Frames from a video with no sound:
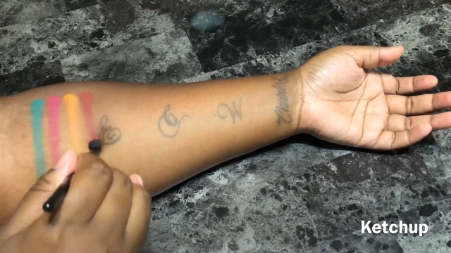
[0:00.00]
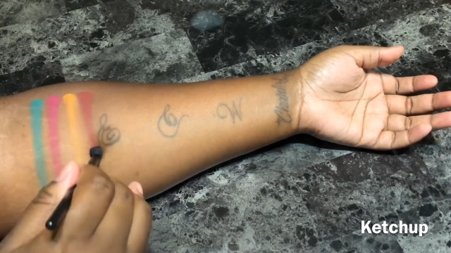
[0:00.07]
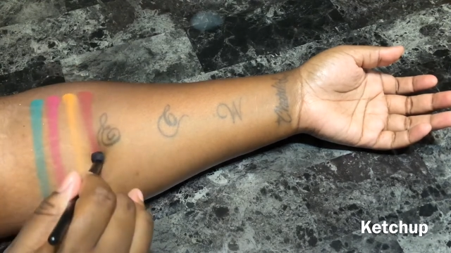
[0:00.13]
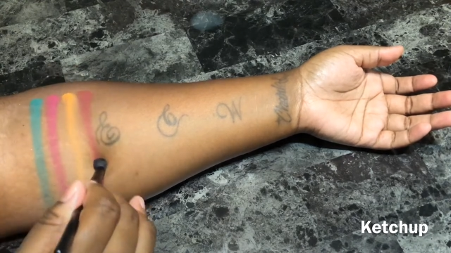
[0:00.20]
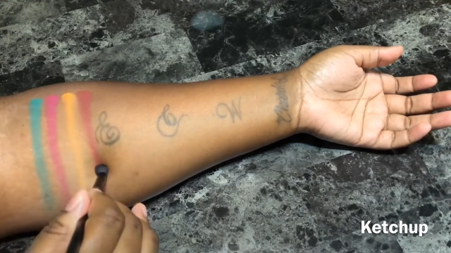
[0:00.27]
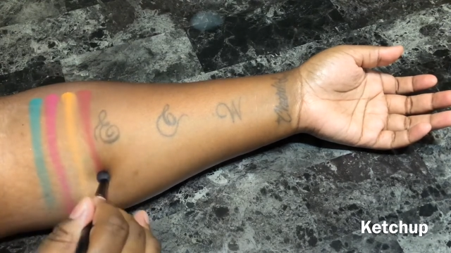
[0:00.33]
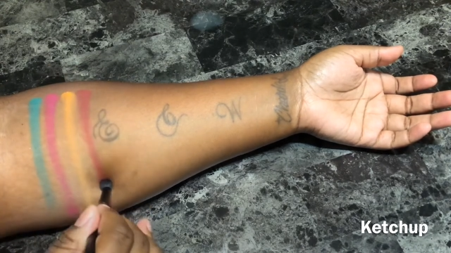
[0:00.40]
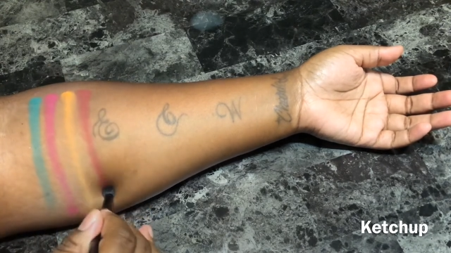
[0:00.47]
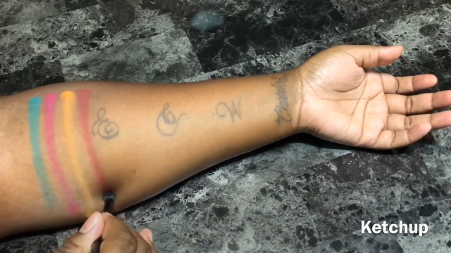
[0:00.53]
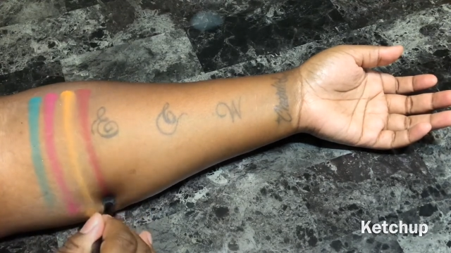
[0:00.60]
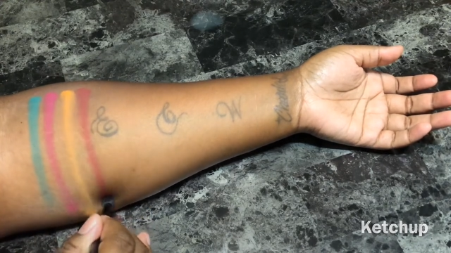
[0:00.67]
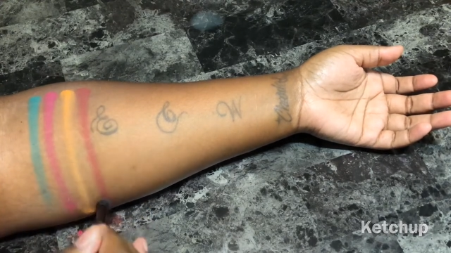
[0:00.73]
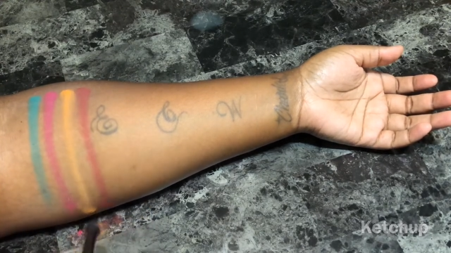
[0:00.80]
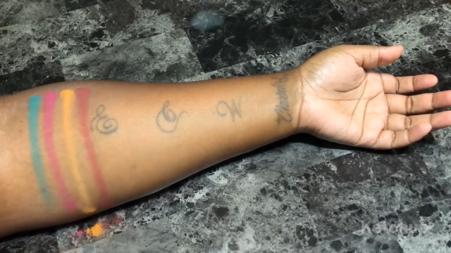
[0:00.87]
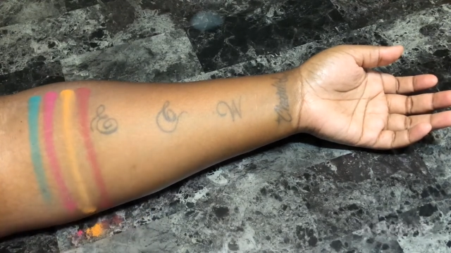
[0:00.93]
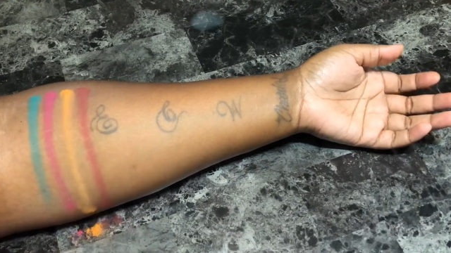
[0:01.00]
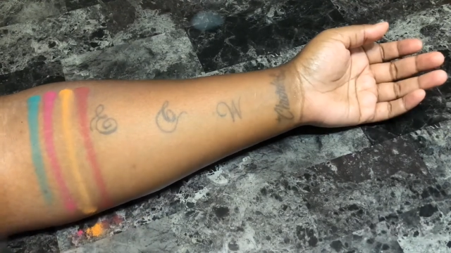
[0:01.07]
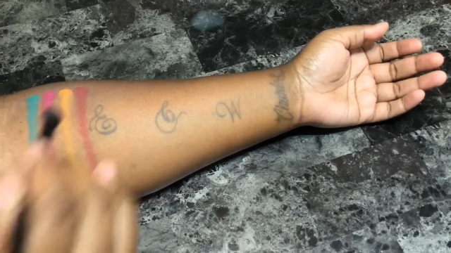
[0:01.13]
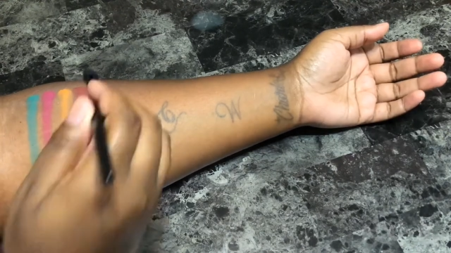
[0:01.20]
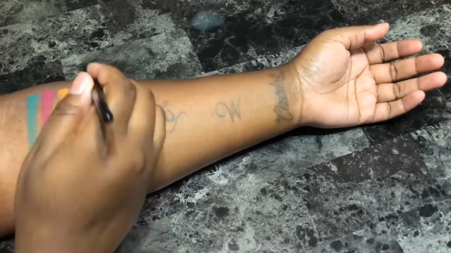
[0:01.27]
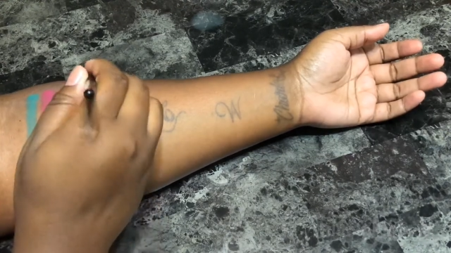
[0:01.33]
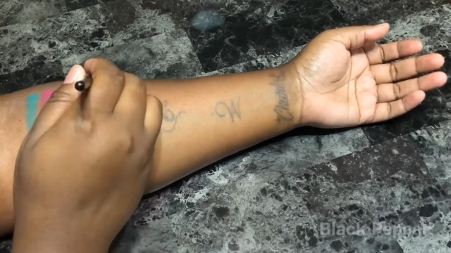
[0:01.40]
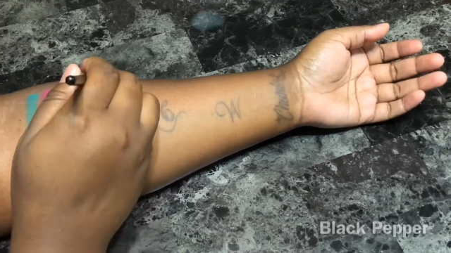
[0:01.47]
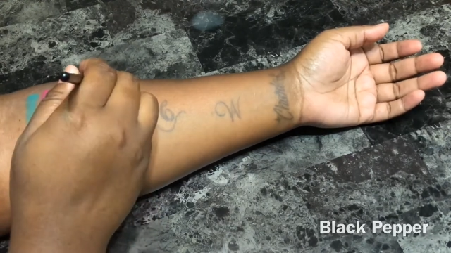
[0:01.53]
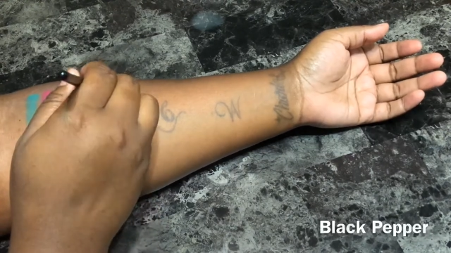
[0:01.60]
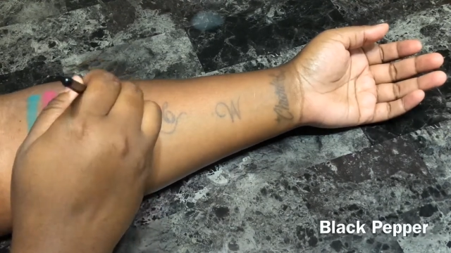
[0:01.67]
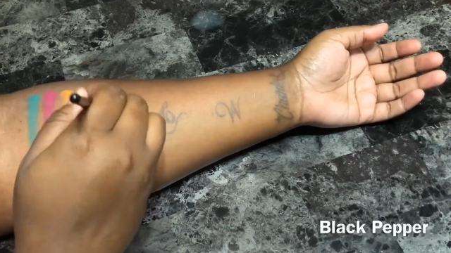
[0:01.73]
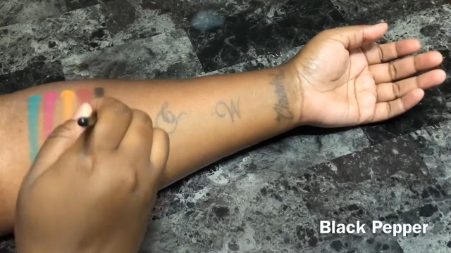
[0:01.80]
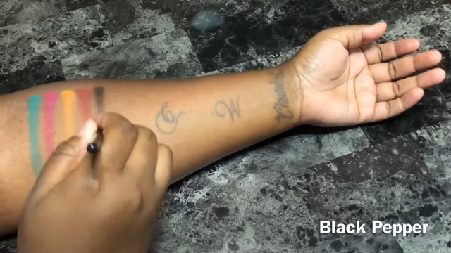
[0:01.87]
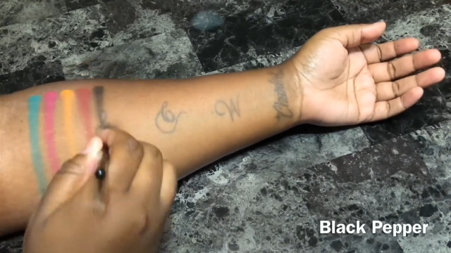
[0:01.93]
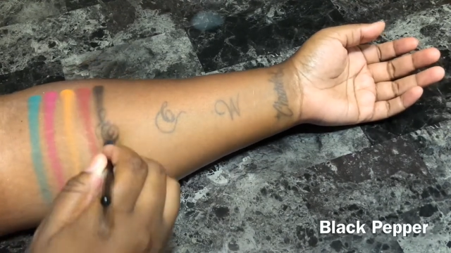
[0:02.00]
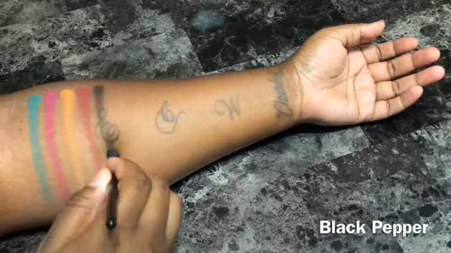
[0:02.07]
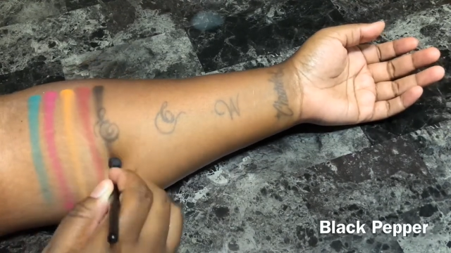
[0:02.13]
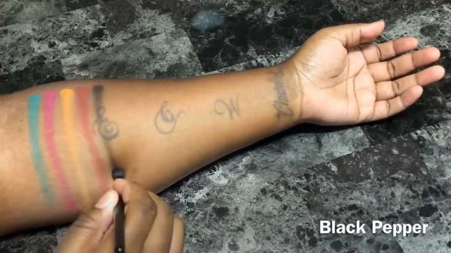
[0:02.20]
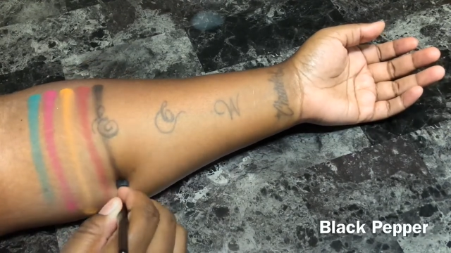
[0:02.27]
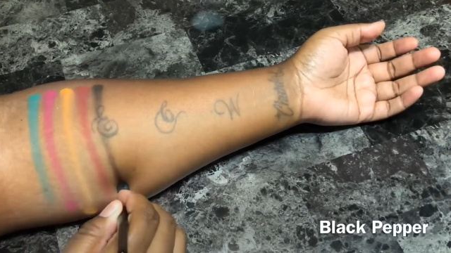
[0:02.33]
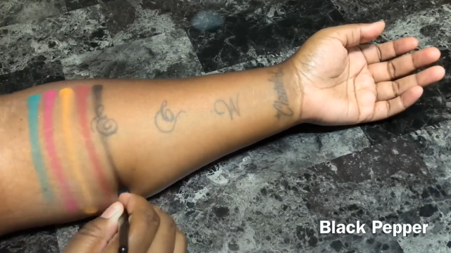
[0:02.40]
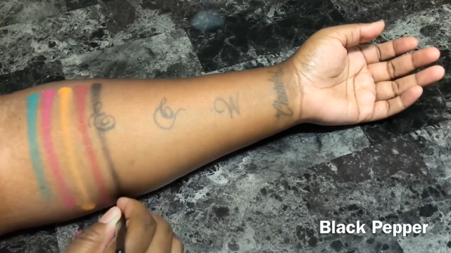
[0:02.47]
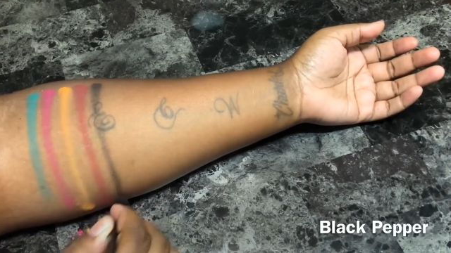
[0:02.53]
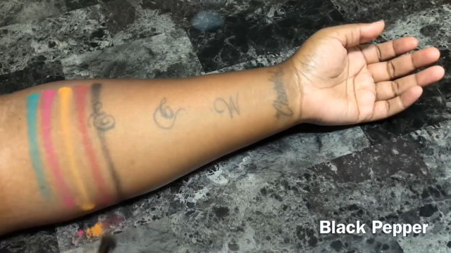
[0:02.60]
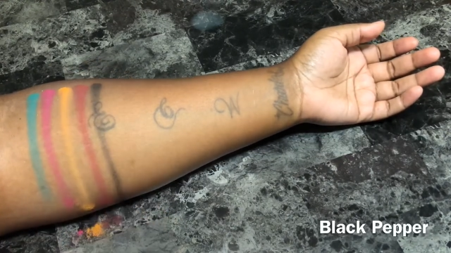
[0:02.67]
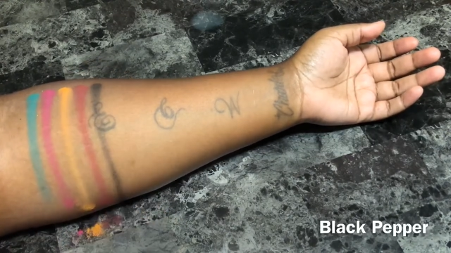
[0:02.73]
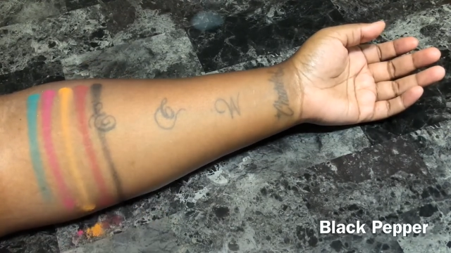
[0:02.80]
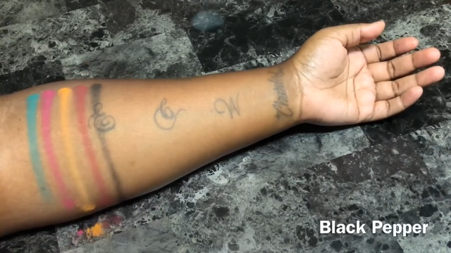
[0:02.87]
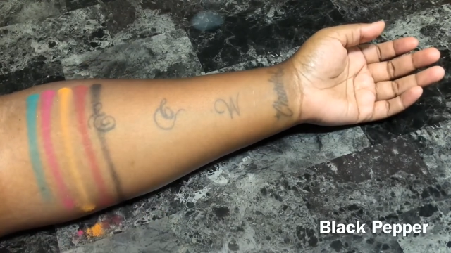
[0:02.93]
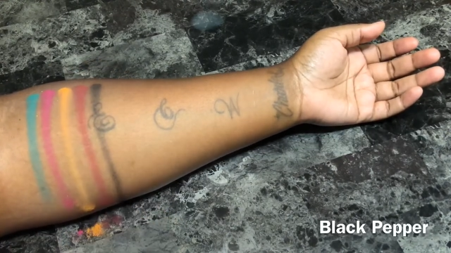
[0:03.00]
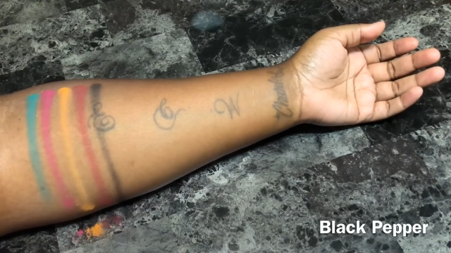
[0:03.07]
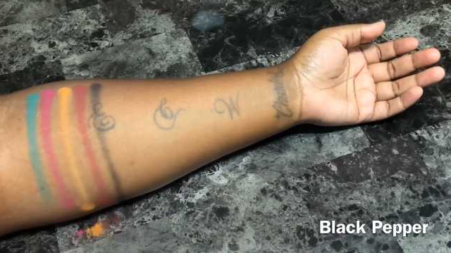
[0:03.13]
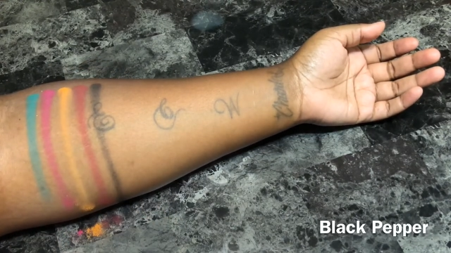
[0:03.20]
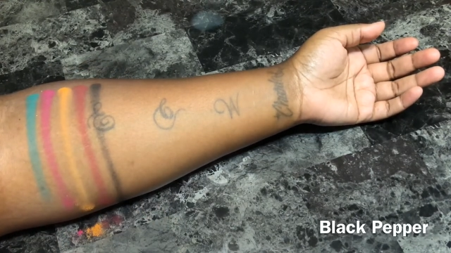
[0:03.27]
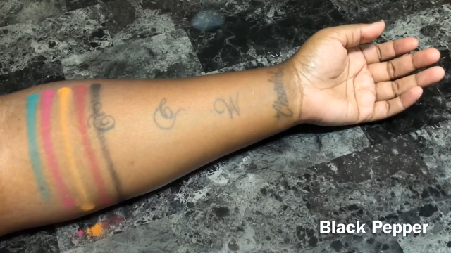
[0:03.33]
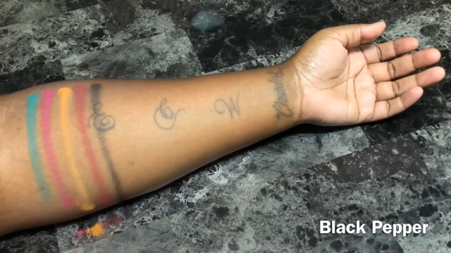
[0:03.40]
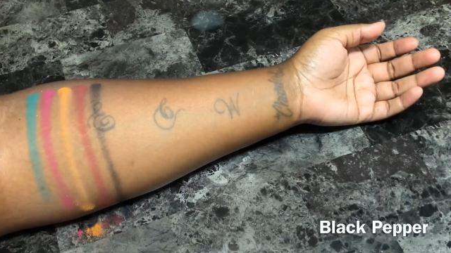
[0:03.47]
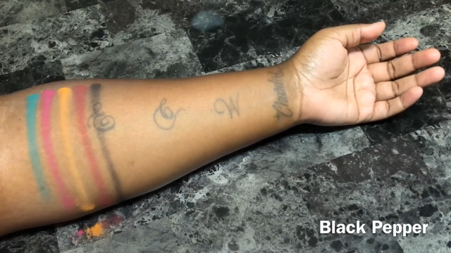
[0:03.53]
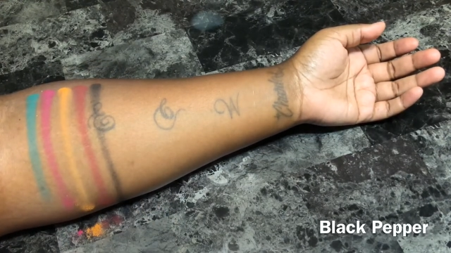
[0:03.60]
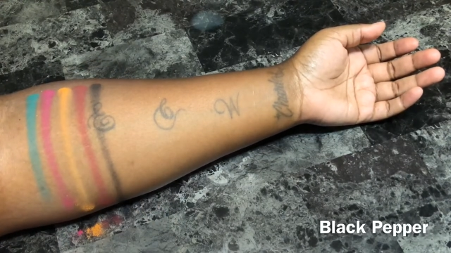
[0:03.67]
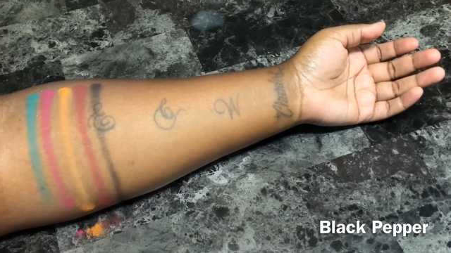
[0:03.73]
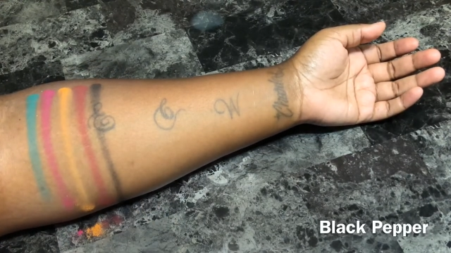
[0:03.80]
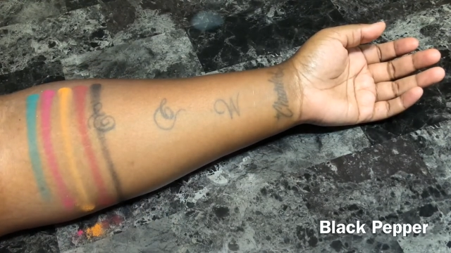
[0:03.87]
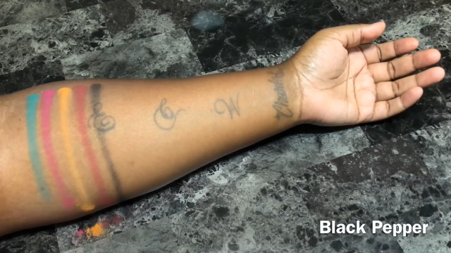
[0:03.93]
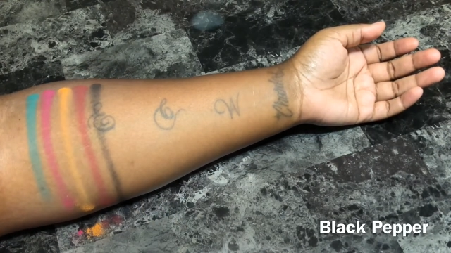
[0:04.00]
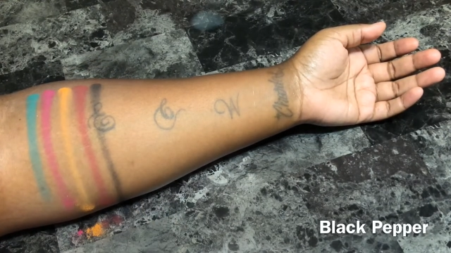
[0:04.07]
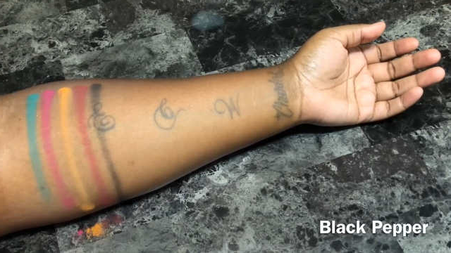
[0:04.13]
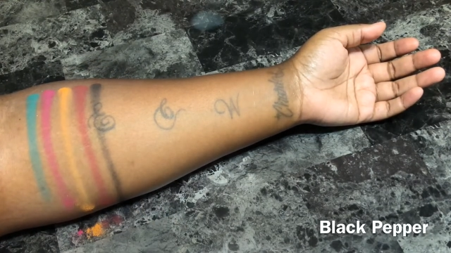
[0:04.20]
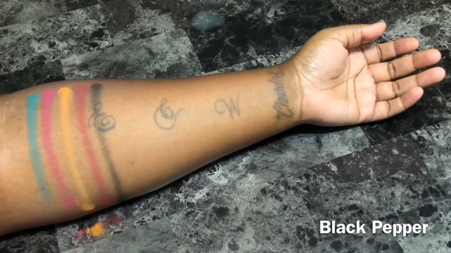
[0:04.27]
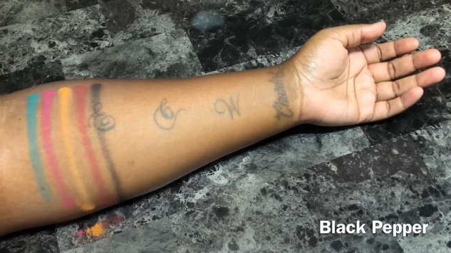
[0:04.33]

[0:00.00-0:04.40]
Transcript: [unreadable: no face in view]